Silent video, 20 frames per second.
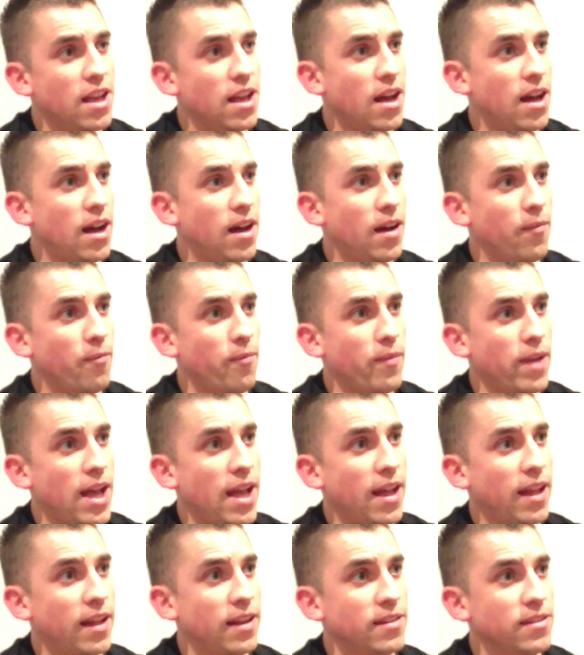
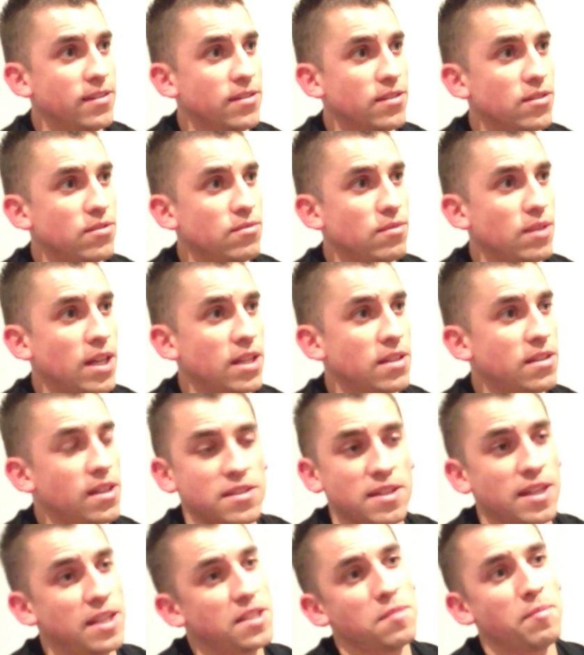and it
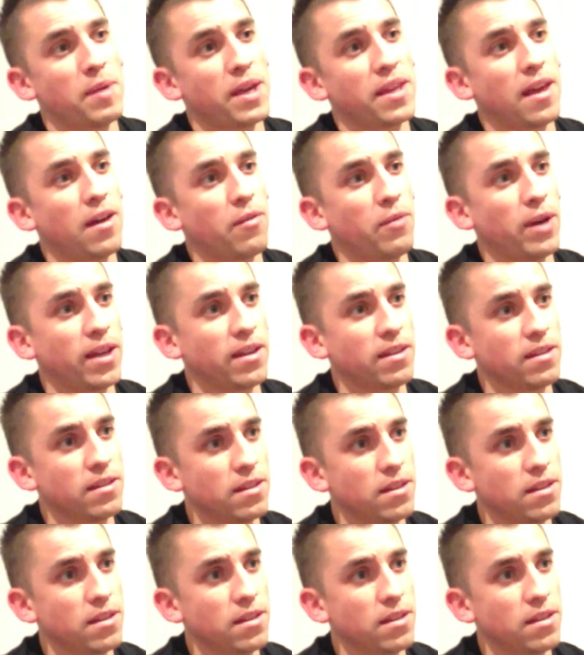doesn't need to be that way.